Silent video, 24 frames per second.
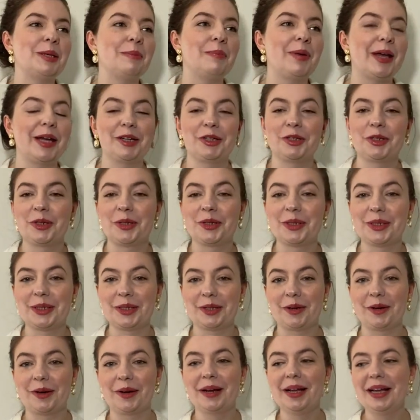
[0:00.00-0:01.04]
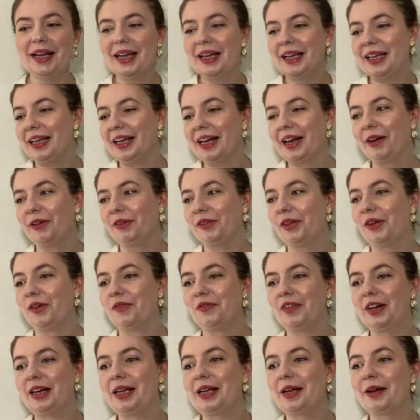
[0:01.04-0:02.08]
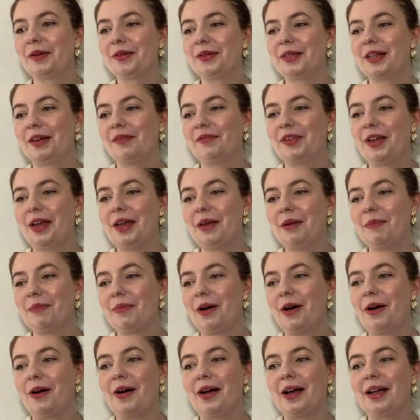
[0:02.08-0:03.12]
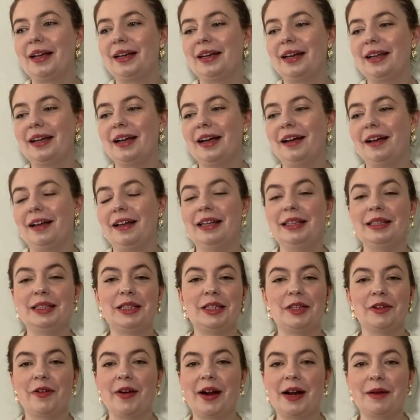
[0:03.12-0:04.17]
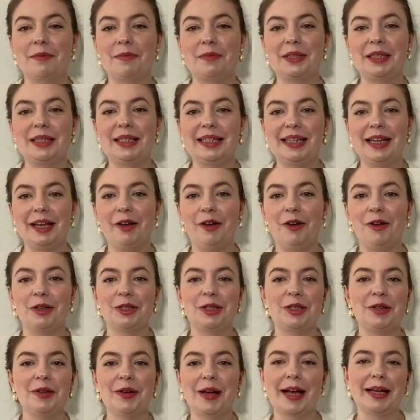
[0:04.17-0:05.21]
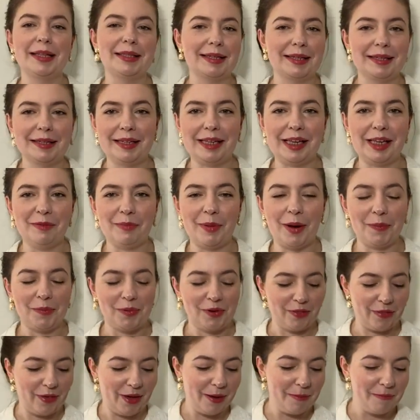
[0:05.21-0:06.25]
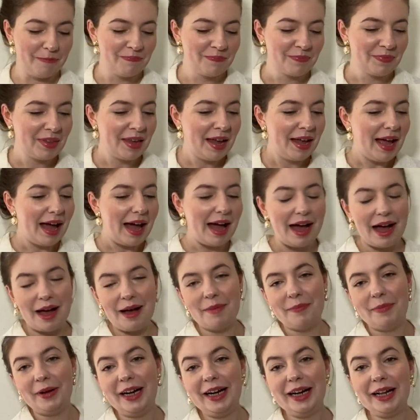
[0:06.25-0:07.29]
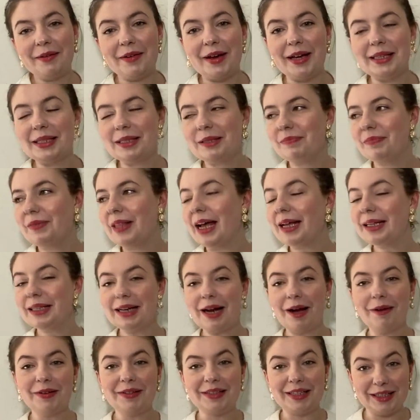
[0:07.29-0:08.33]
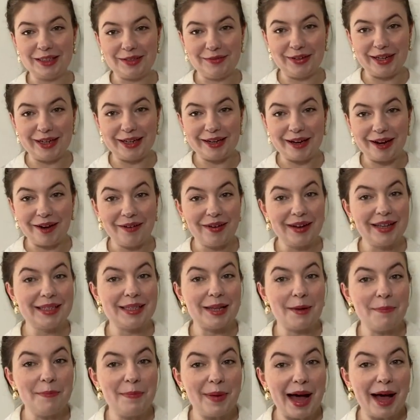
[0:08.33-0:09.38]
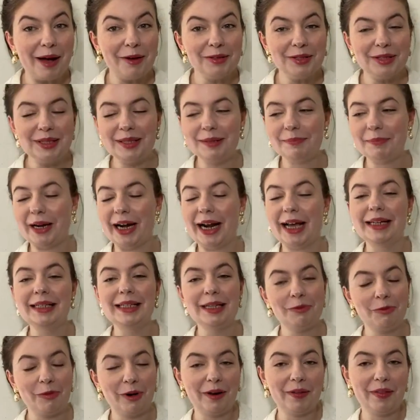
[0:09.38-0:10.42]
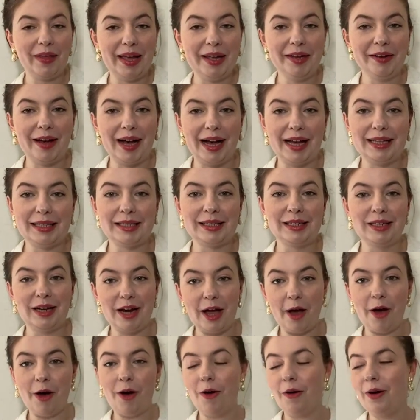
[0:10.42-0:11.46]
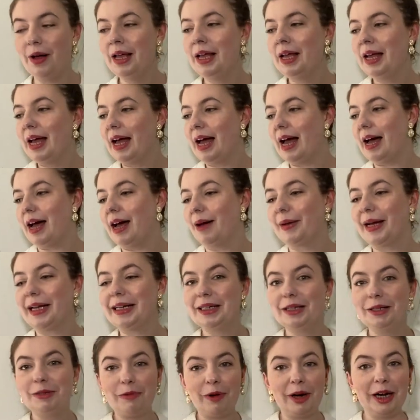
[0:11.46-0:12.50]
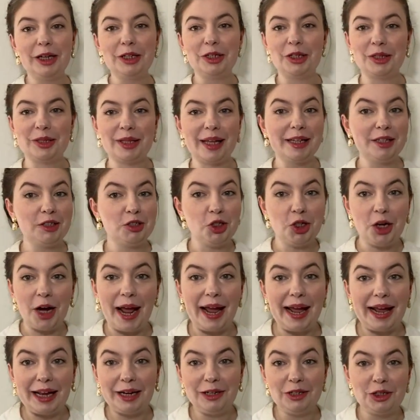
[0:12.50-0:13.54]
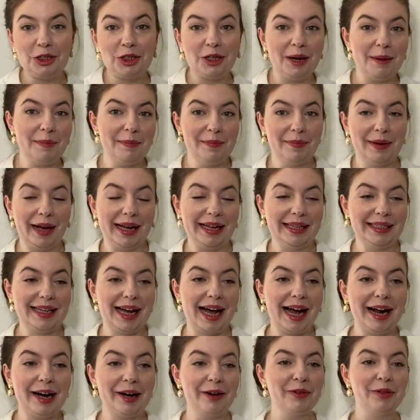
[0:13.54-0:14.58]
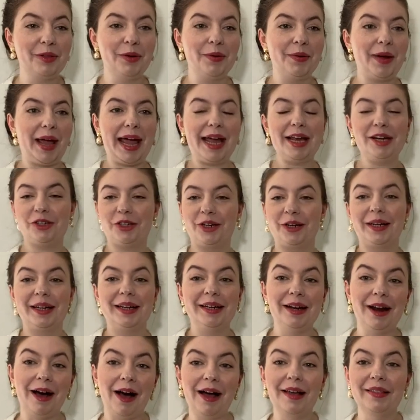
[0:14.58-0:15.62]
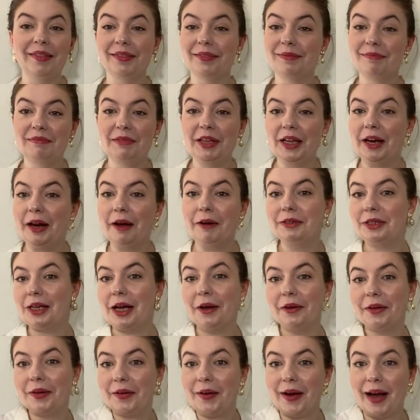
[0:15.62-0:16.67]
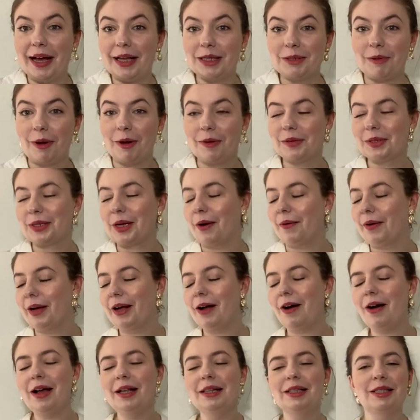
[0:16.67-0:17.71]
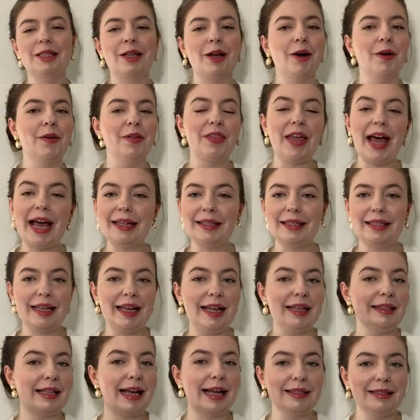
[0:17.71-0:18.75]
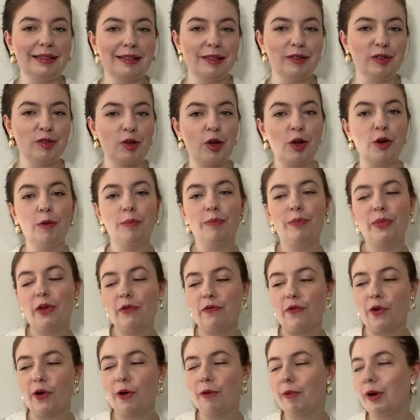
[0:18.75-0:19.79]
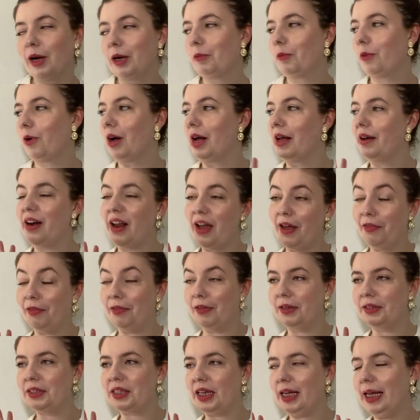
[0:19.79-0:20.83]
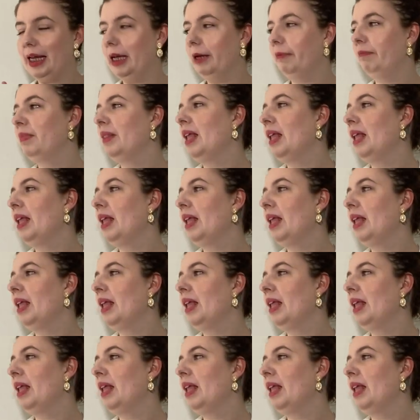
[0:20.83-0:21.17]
some pictures or, you know, little videos of him on Instagram still, so you guys can keep up with him. But anyways, that's not what this video is about, but I did want to let you guys know. I didn't want to just like change my entire location and not, you know, tell you guys what was going on. So that's it. That's the scoop, the 411, the tea.